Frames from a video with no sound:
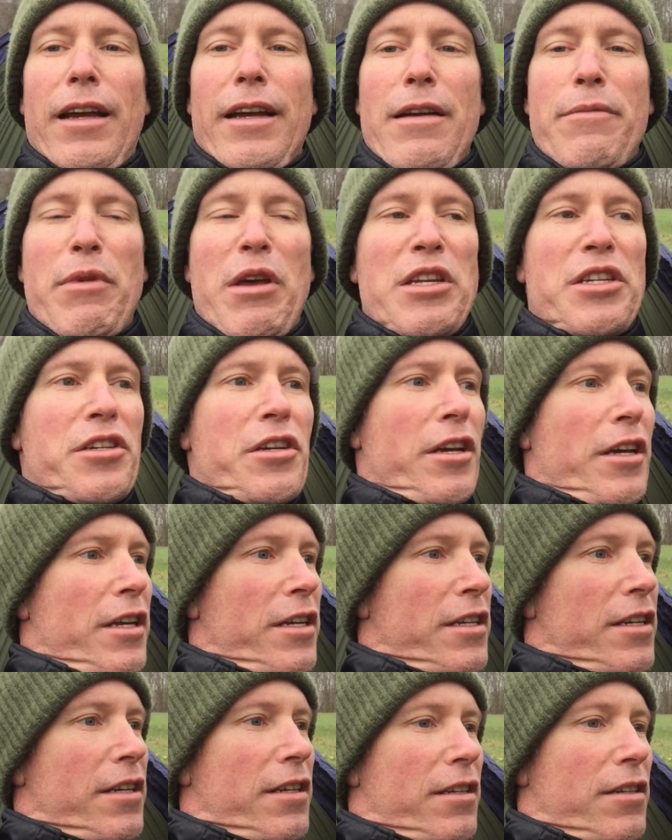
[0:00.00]
I
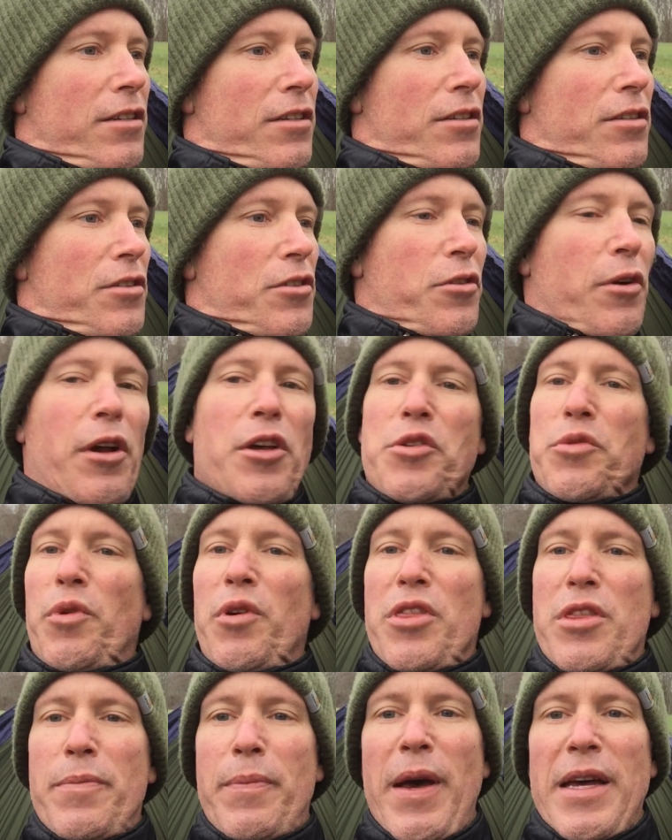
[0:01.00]
mentioned, trails
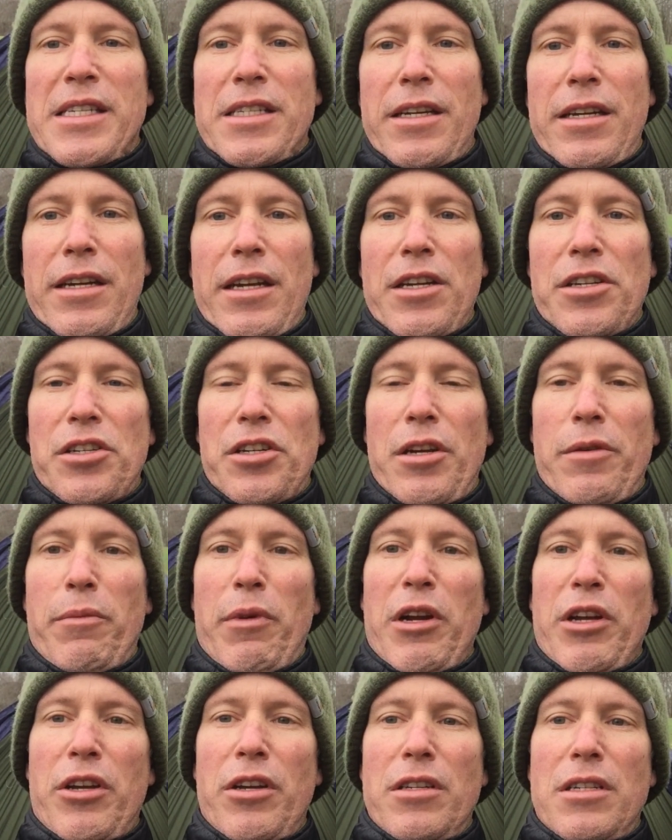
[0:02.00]
weren't in the best condition,
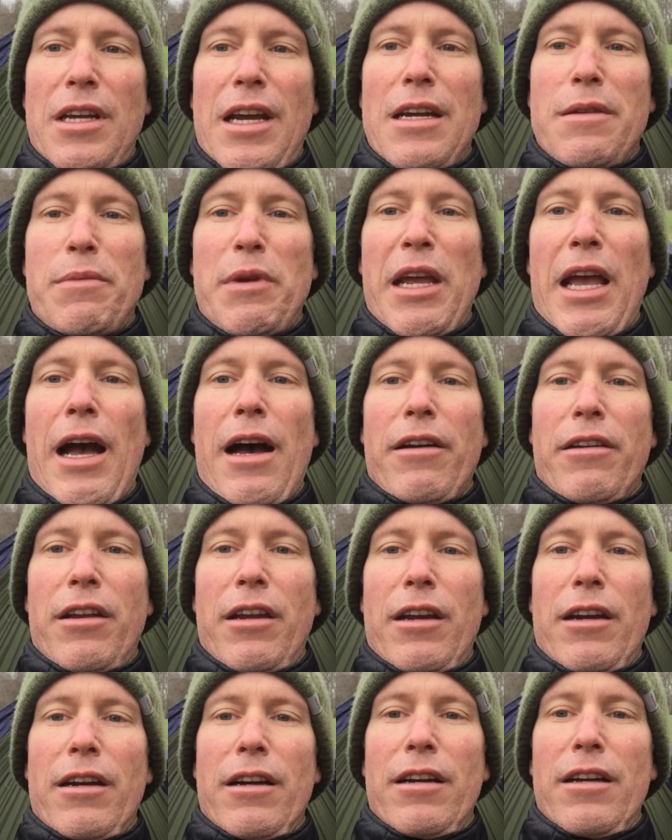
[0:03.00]
but a good day to be out
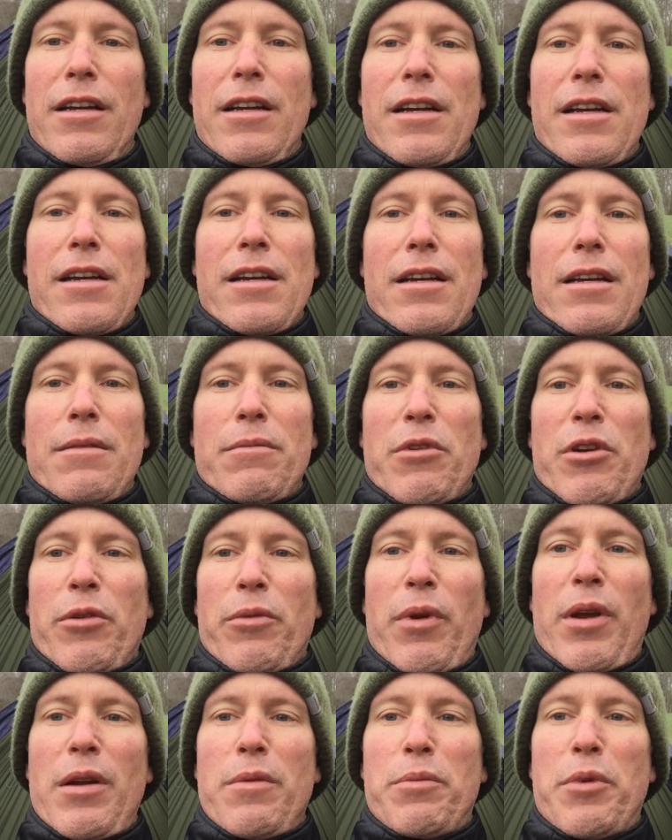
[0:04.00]
here. I'm going to
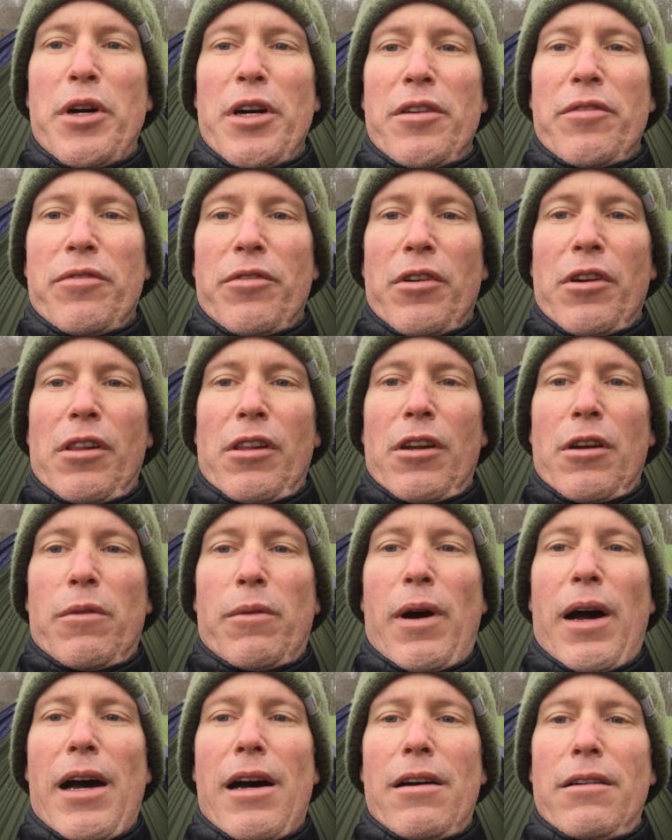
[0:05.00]
read a book for a little
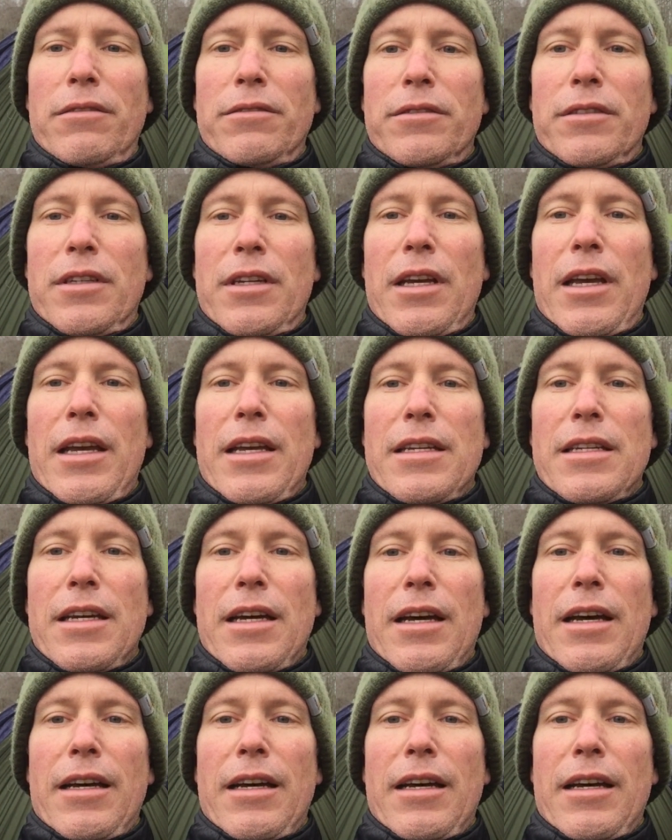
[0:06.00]
while and